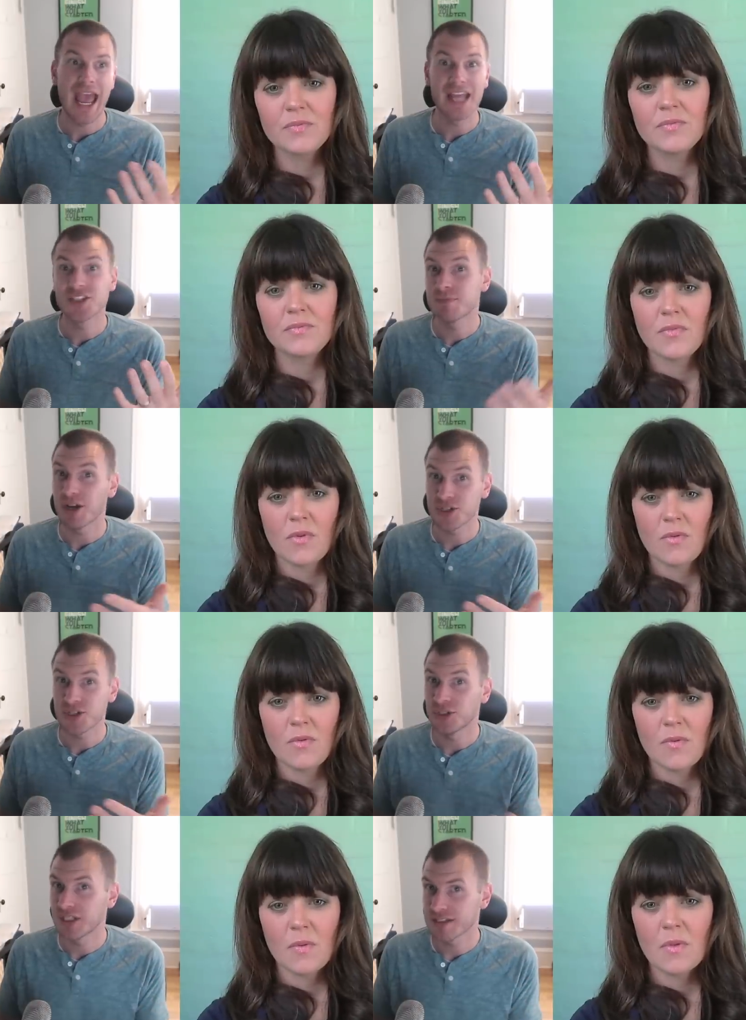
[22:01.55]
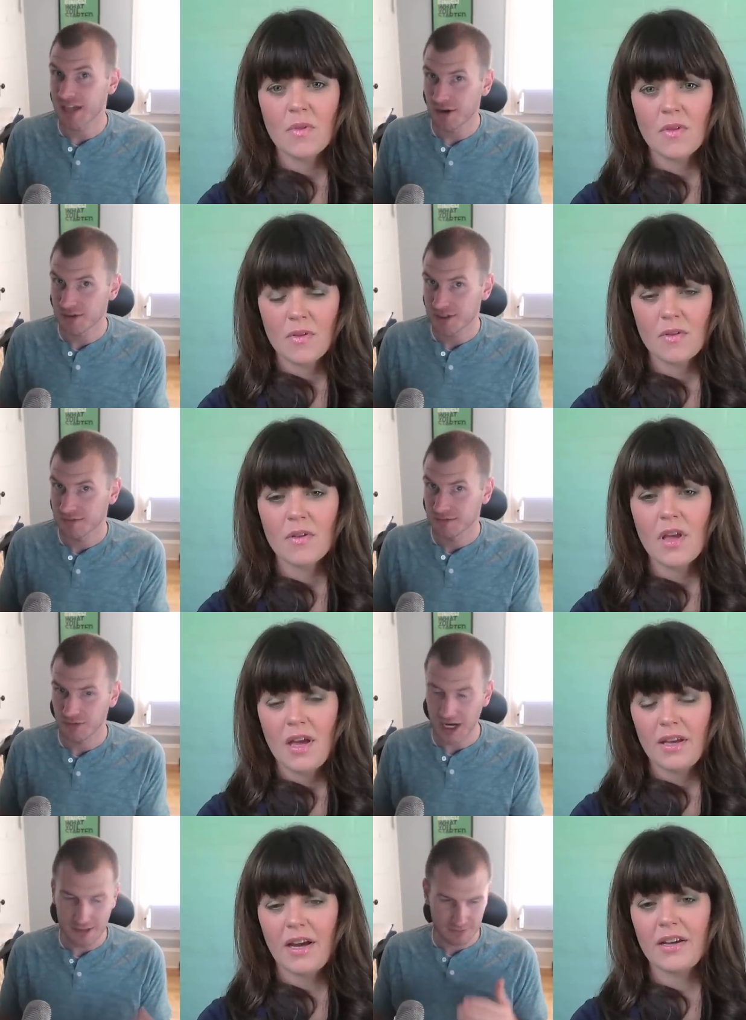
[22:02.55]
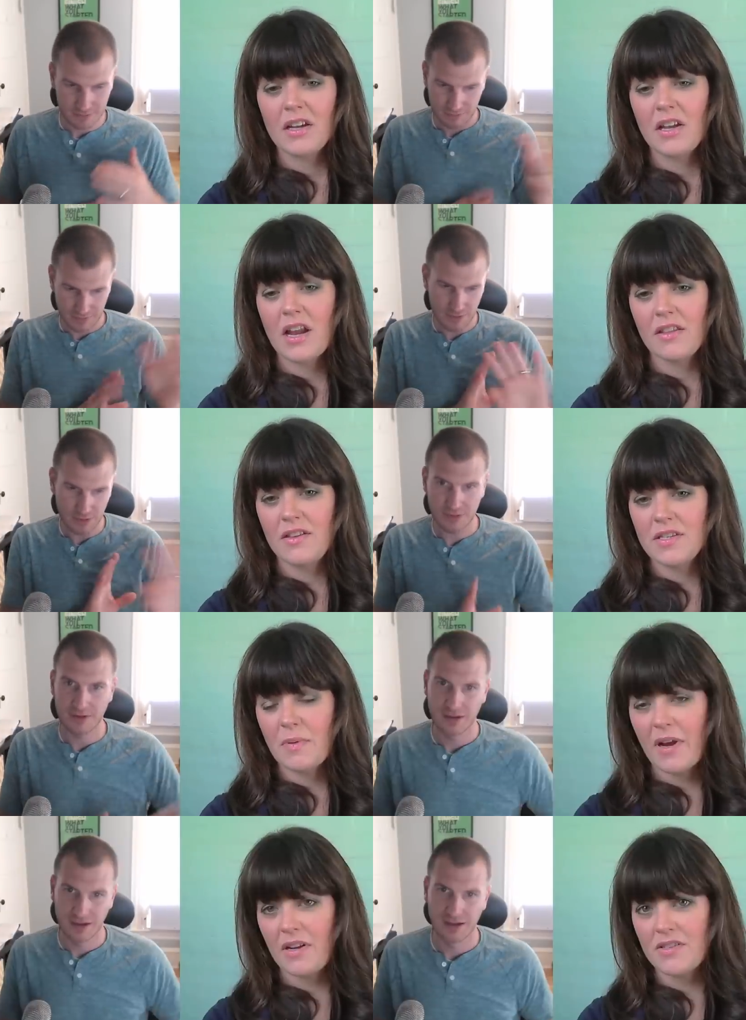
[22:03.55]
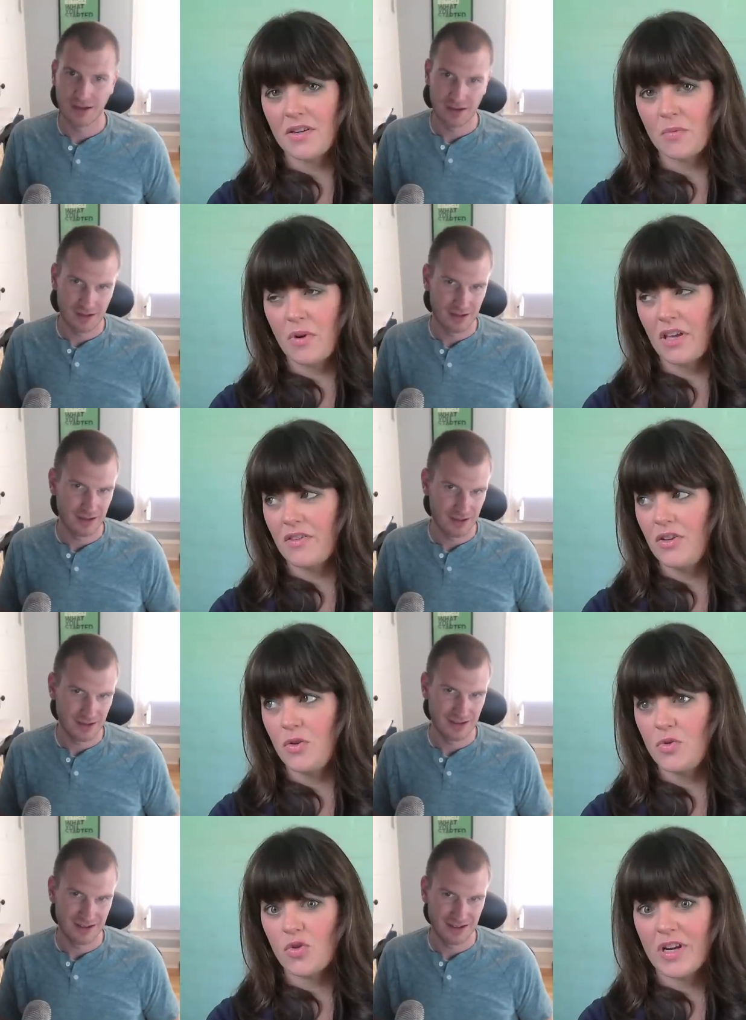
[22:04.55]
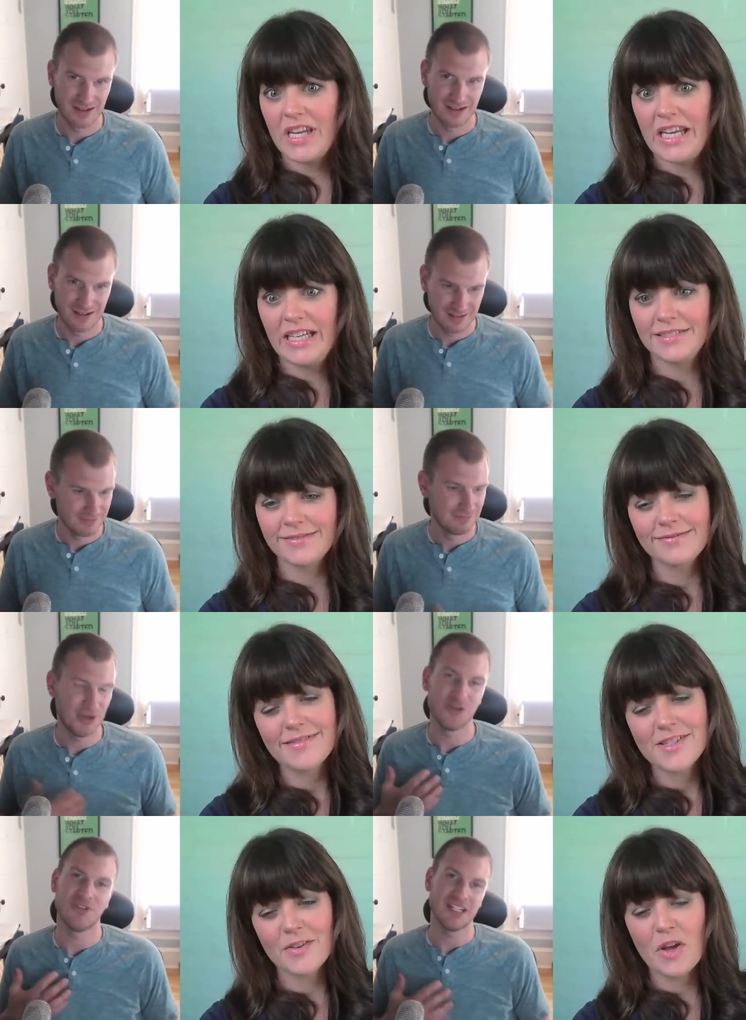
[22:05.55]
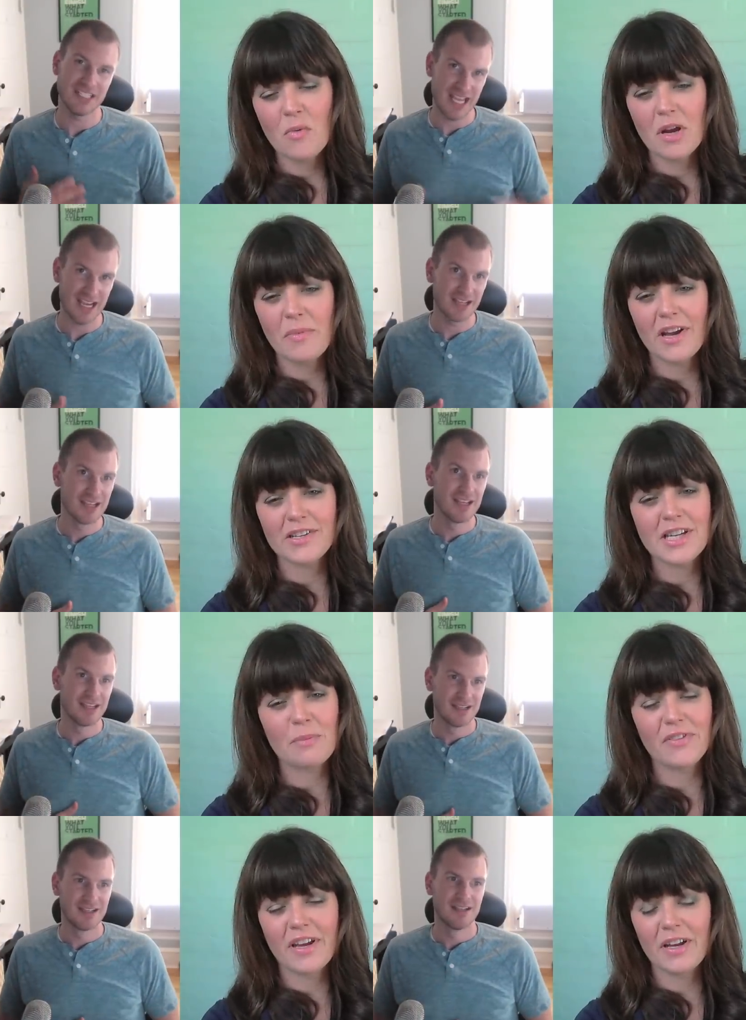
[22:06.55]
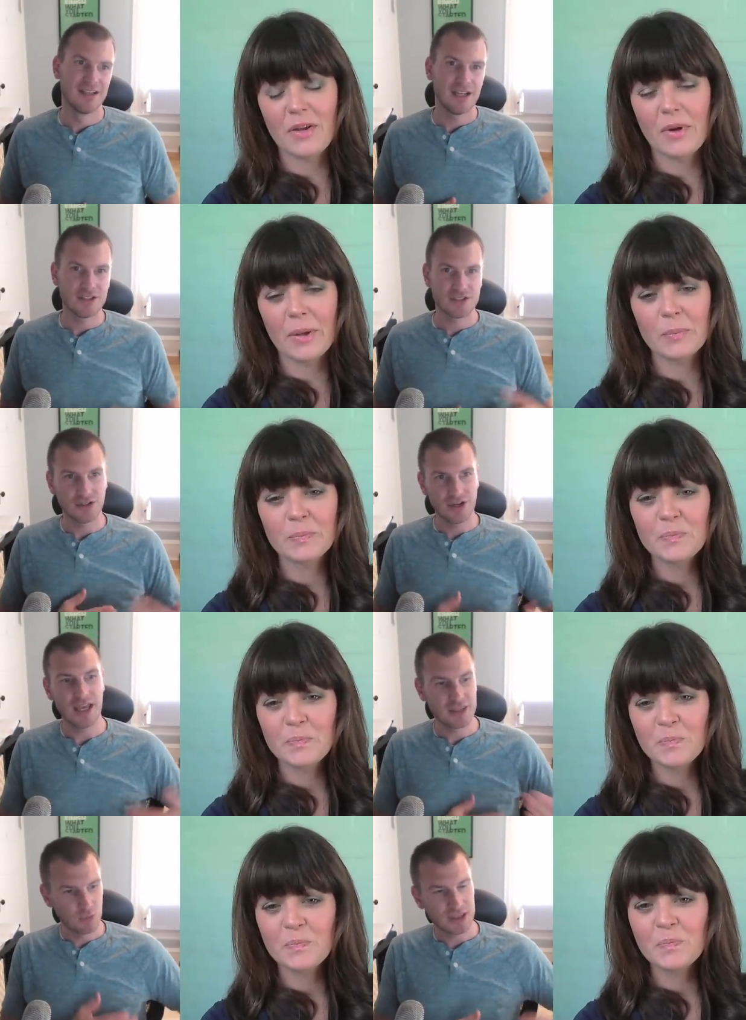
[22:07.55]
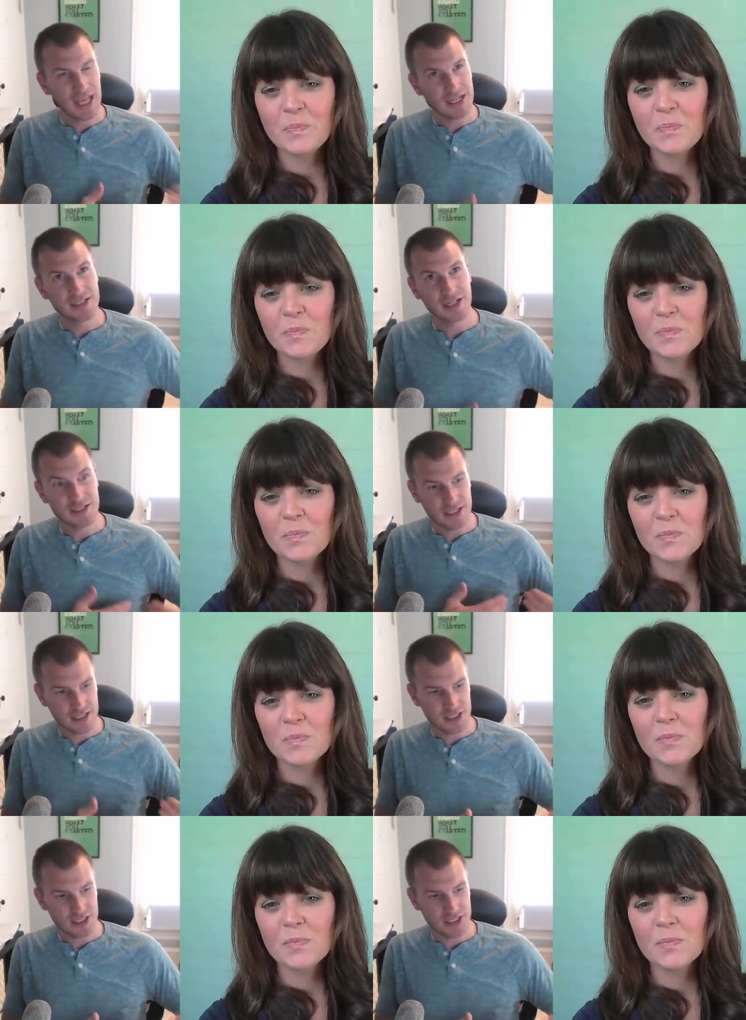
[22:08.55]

Speaker 1: and special discounts right yeah
Speaker 2: a lot of these parents are wanting the new trendy Perfect. So they yeah. want to be on top of that anyway. And so
Speaker 1: it, what that does is it